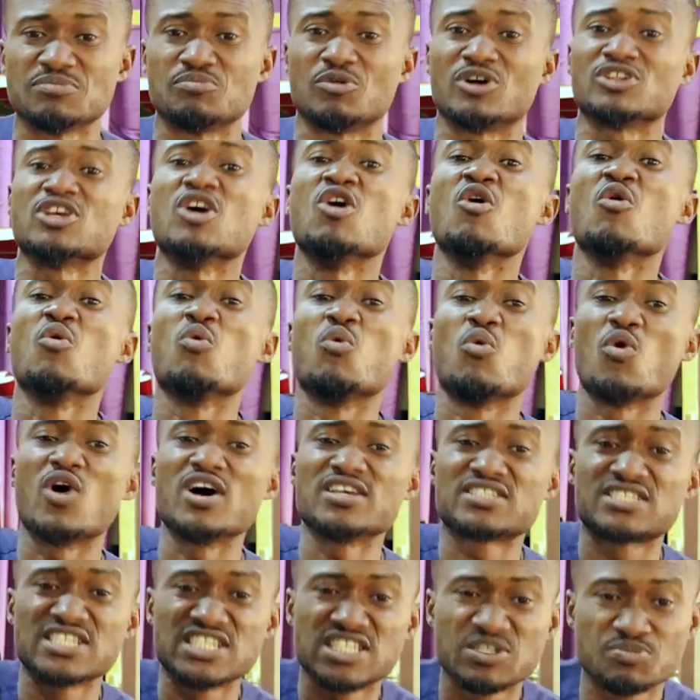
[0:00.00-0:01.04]
But
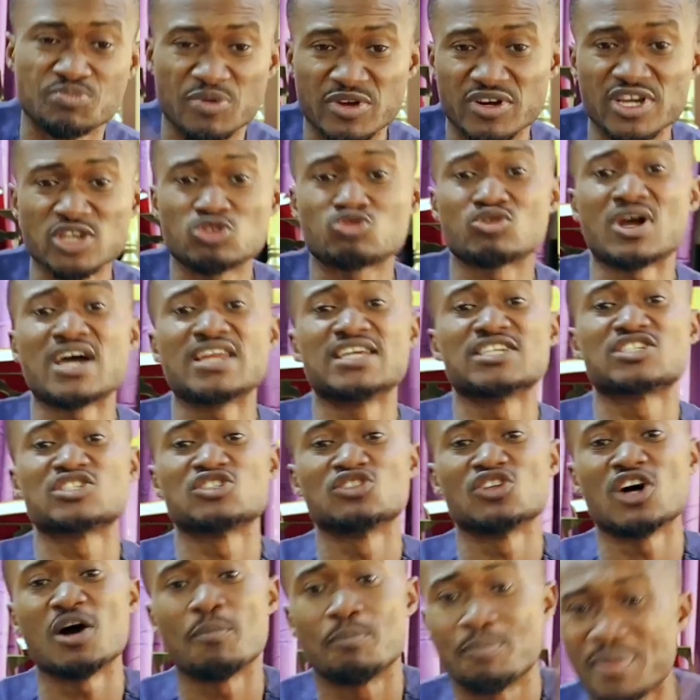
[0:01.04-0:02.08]
once the spiritual is
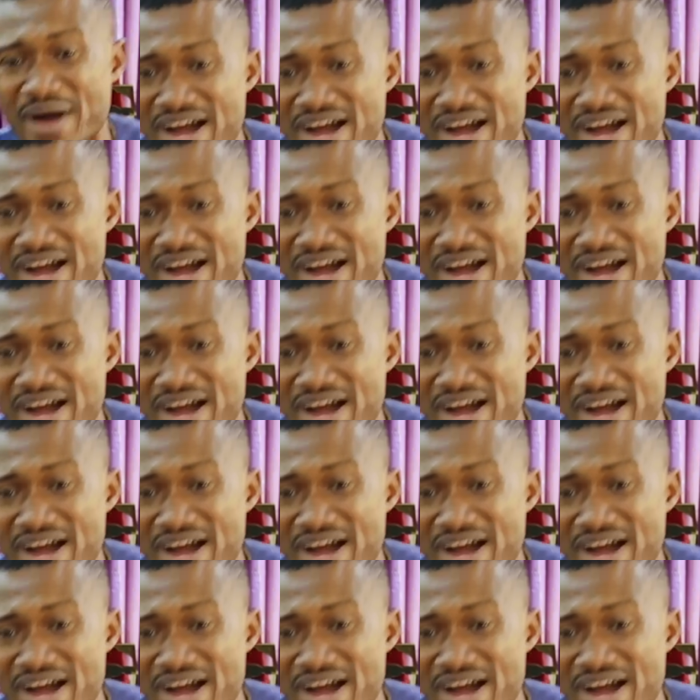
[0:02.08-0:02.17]
not